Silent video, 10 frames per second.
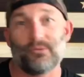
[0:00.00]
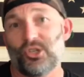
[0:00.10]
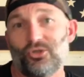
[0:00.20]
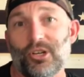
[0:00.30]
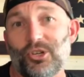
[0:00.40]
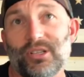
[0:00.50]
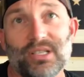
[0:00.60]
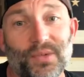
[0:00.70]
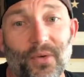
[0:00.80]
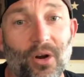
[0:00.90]
of restrictions
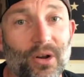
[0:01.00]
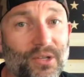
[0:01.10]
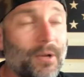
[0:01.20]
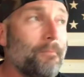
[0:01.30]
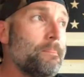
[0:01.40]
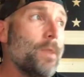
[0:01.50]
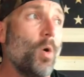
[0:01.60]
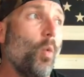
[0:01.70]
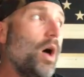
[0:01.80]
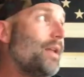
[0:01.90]
as far as
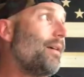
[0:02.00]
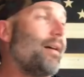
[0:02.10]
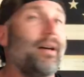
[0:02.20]
what